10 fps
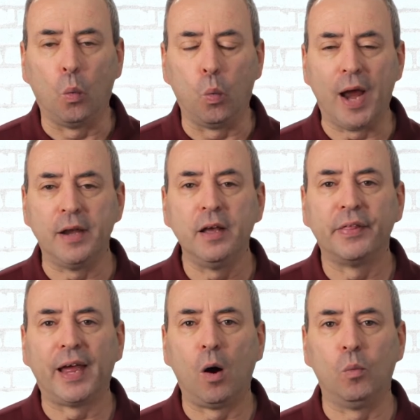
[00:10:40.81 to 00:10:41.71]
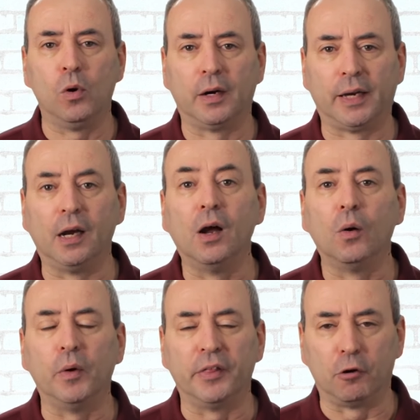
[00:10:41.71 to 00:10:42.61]
when they are working
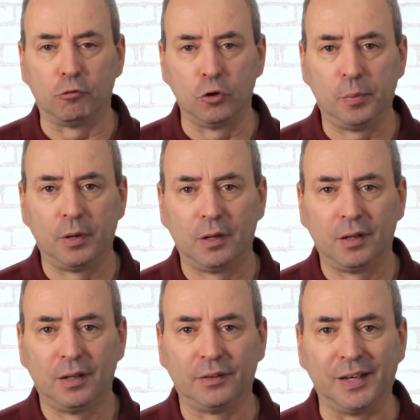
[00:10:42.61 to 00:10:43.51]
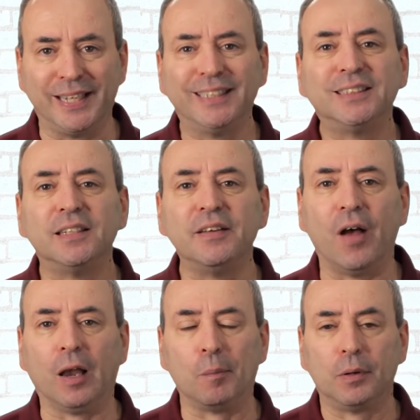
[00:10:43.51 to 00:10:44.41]
with a group that needs to
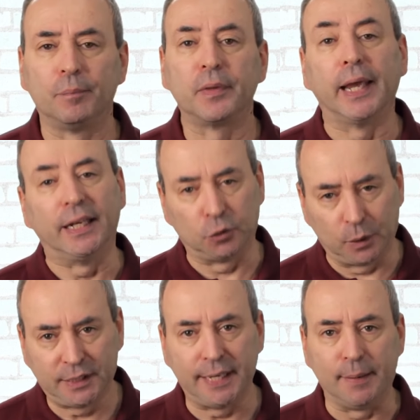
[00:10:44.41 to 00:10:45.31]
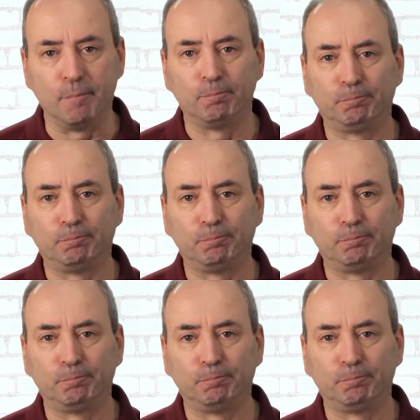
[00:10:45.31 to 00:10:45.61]
develop into a team.